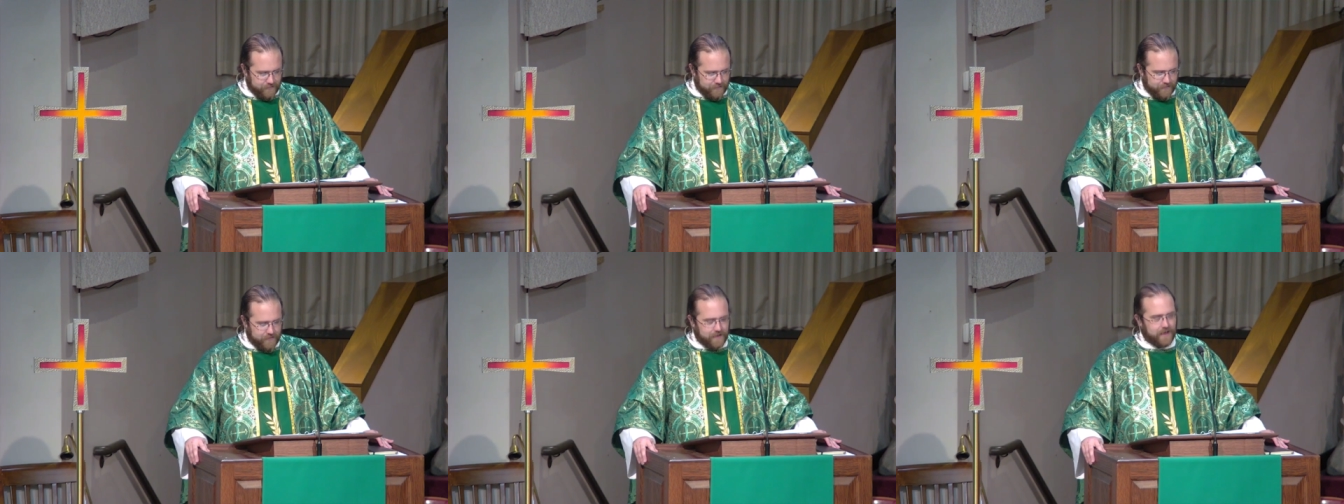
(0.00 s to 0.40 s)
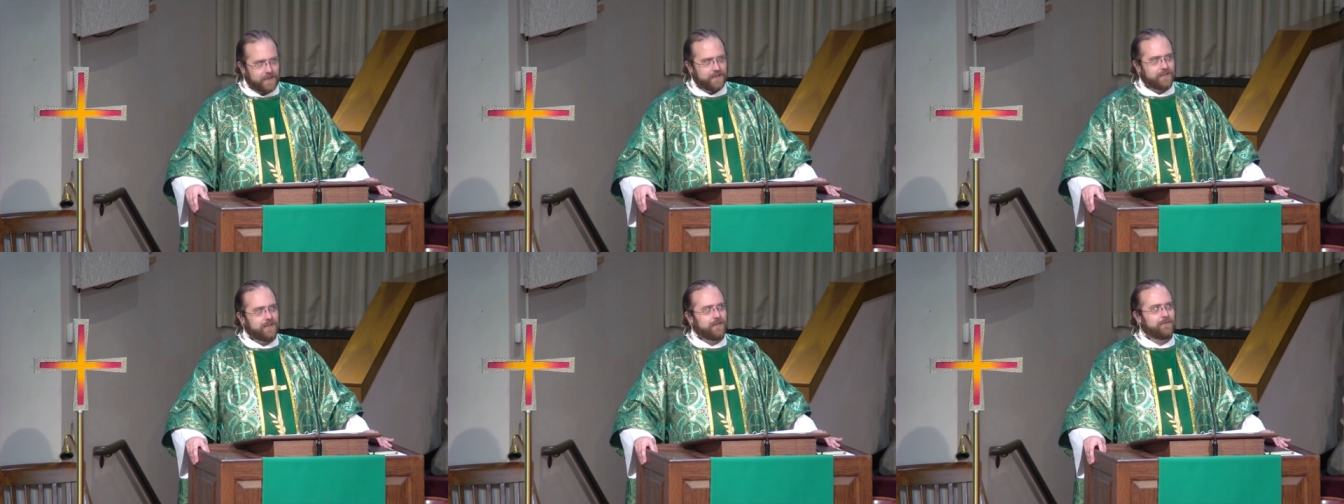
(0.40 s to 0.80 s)
God
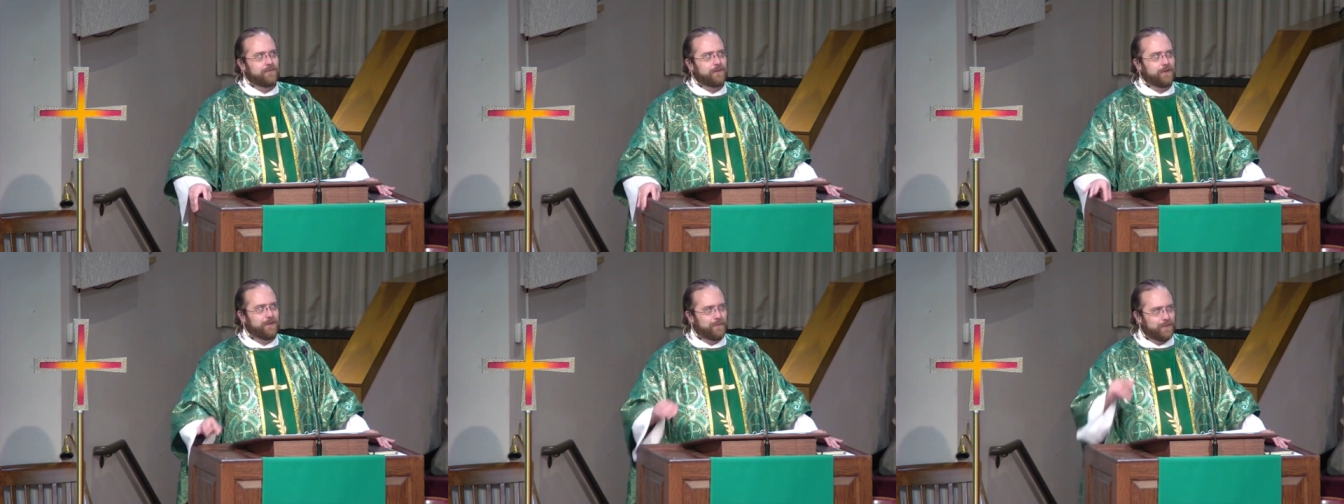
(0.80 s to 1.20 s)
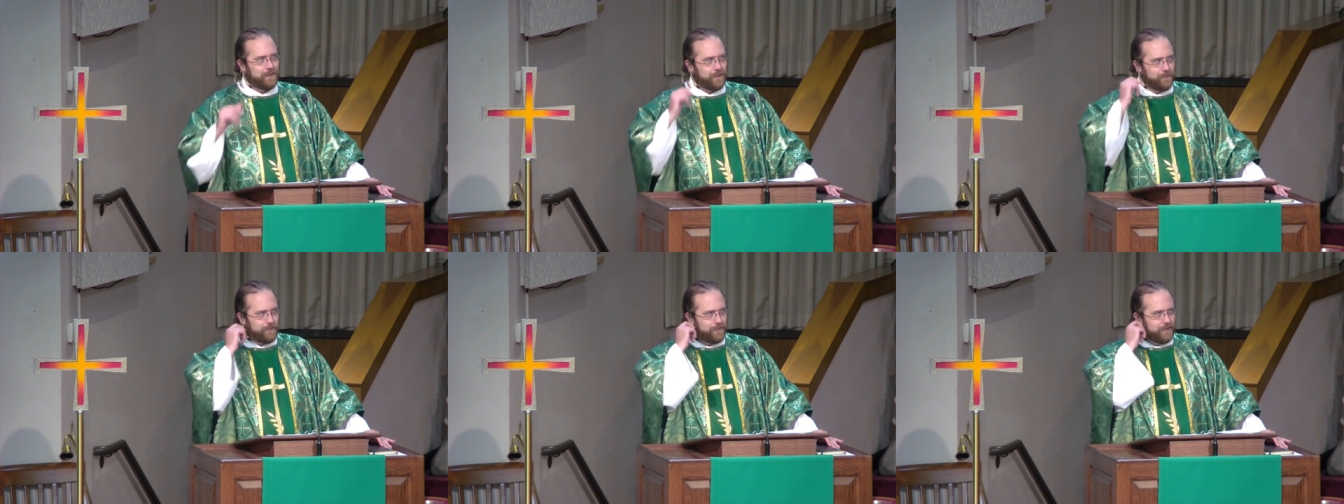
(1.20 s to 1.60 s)
has done for you what
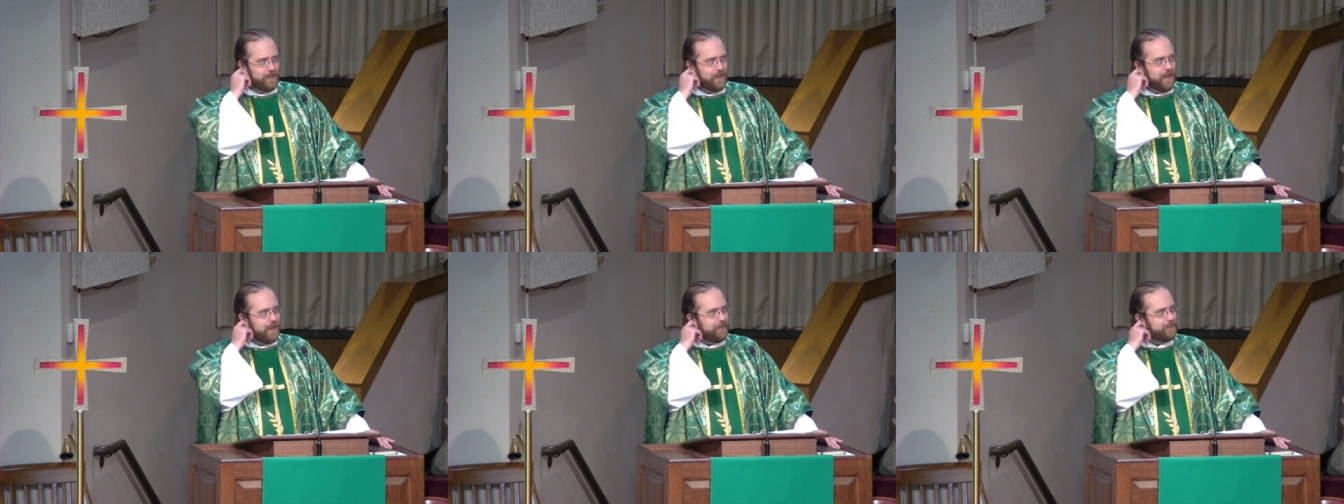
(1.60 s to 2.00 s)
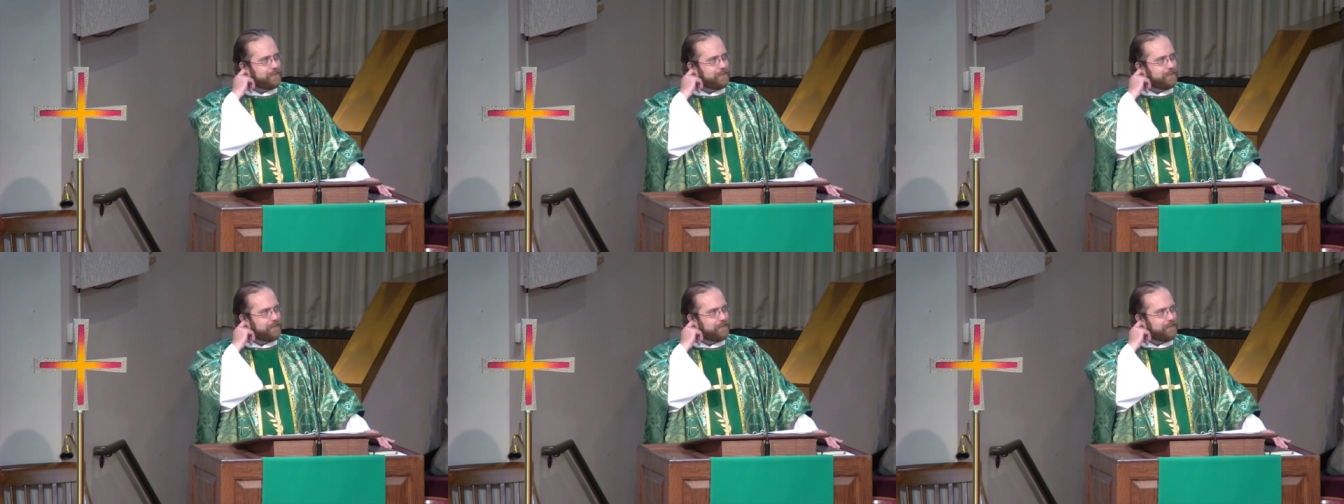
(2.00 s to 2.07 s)
you could not.